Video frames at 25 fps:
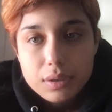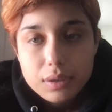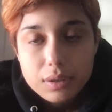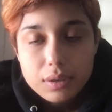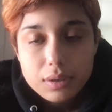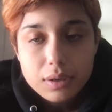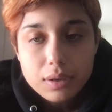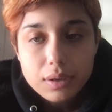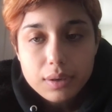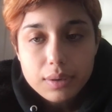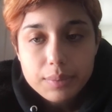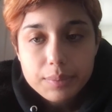
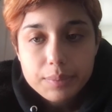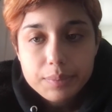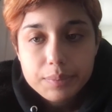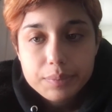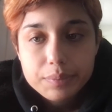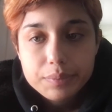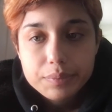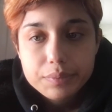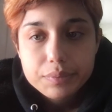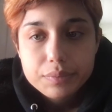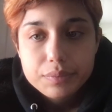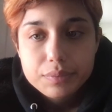
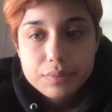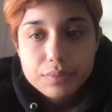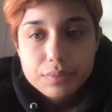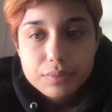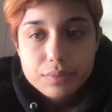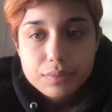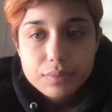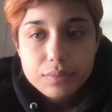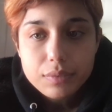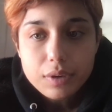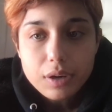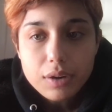
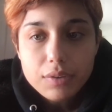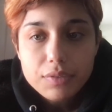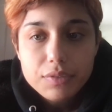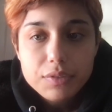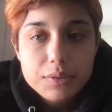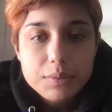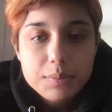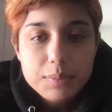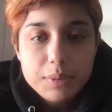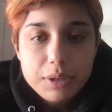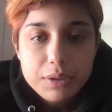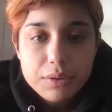
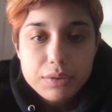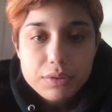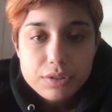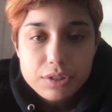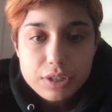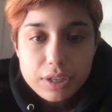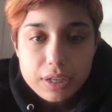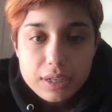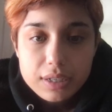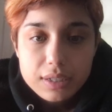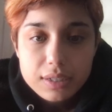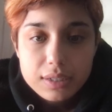often being
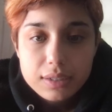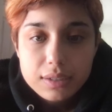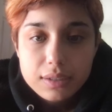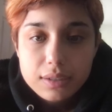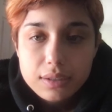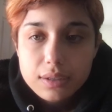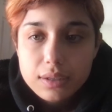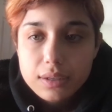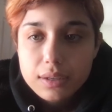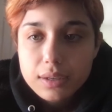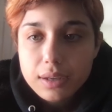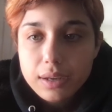
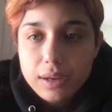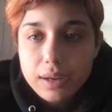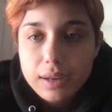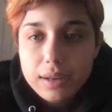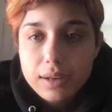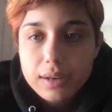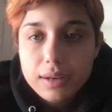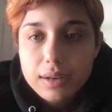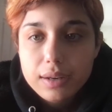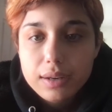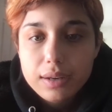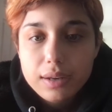rejected
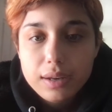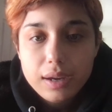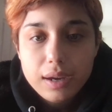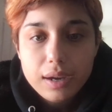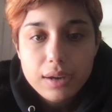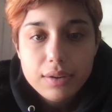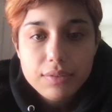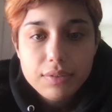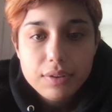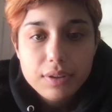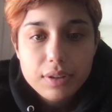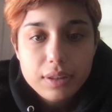and
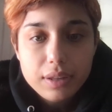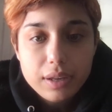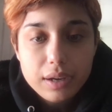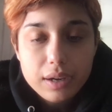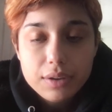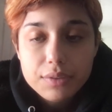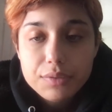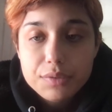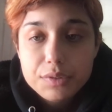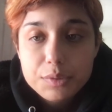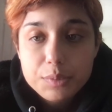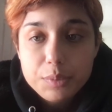having a
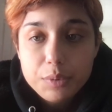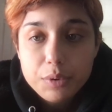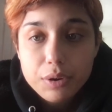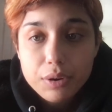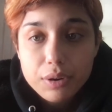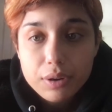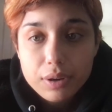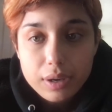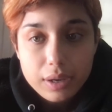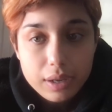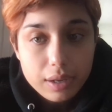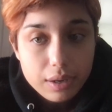lack of
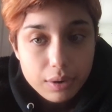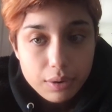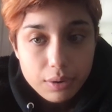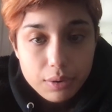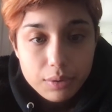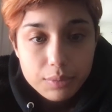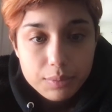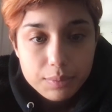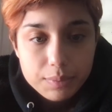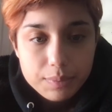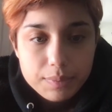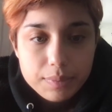support at
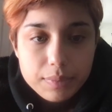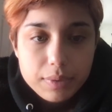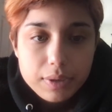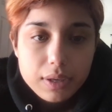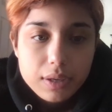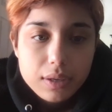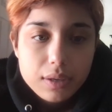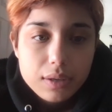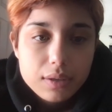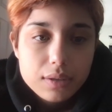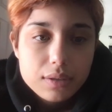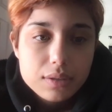home.
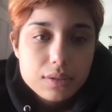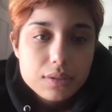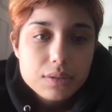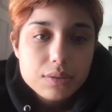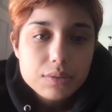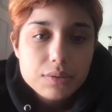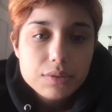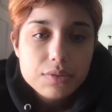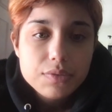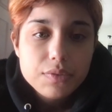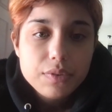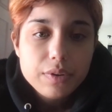So
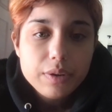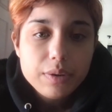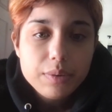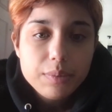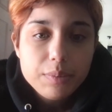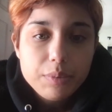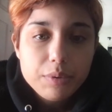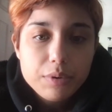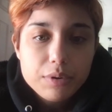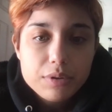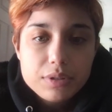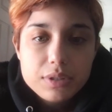it's very
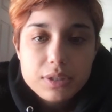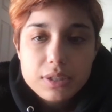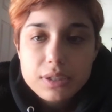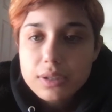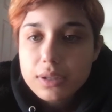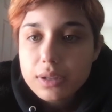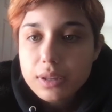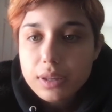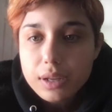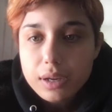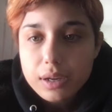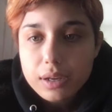
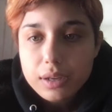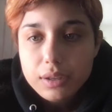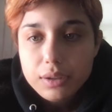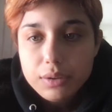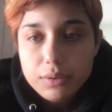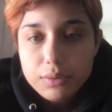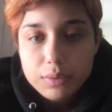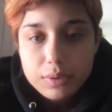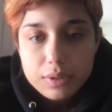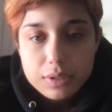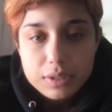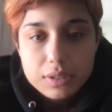important that
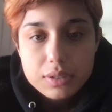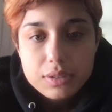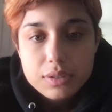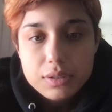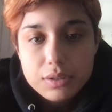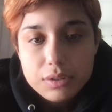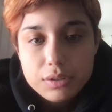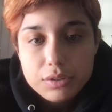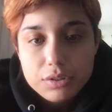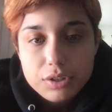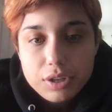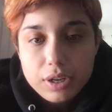you listen to
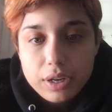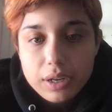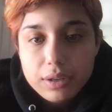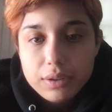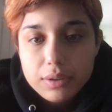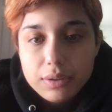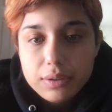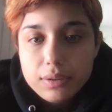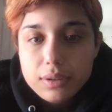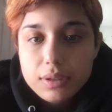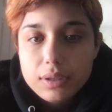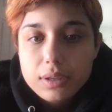your
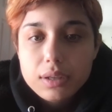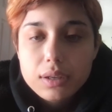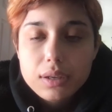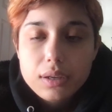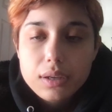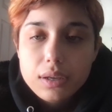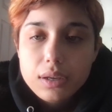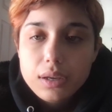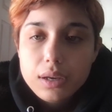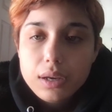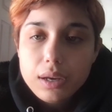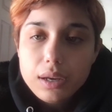child
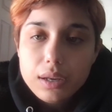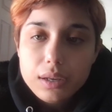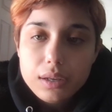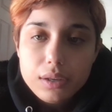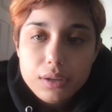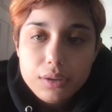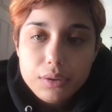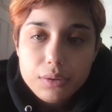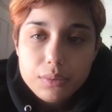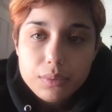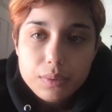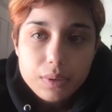and
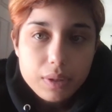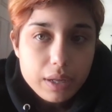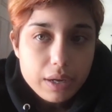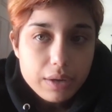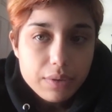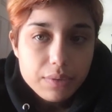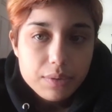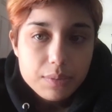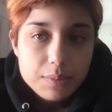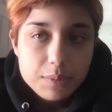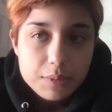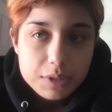you allow
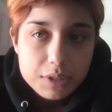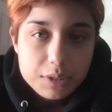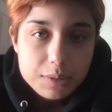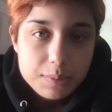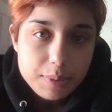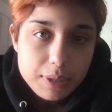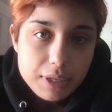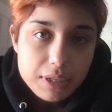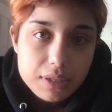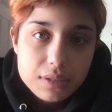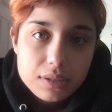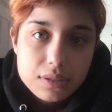them the
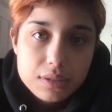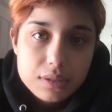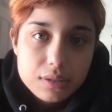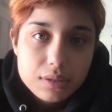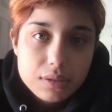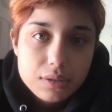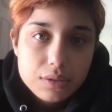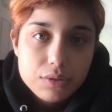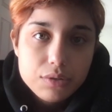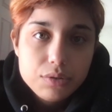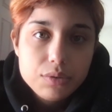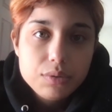space
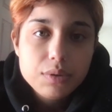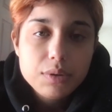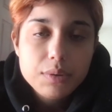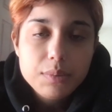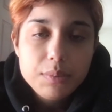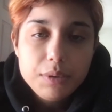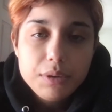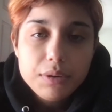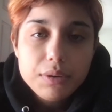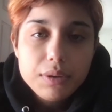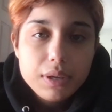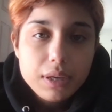to
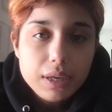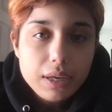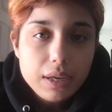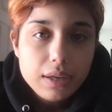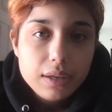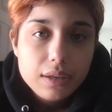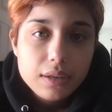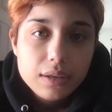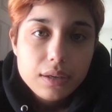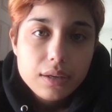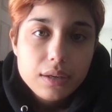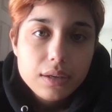
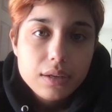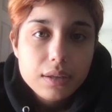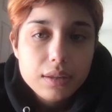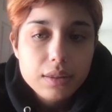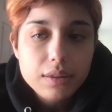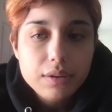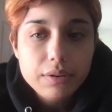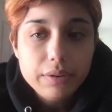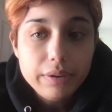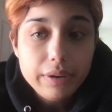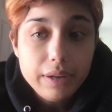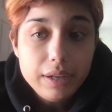communicate
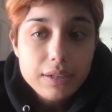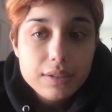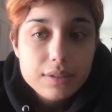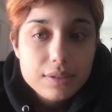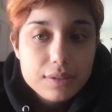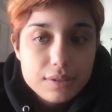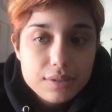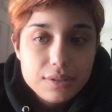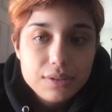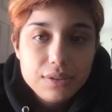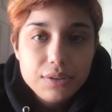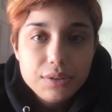their
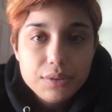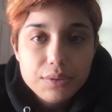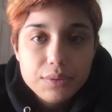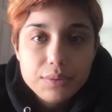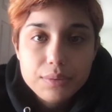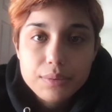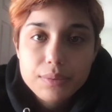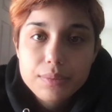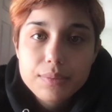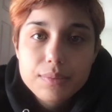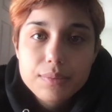needs to you.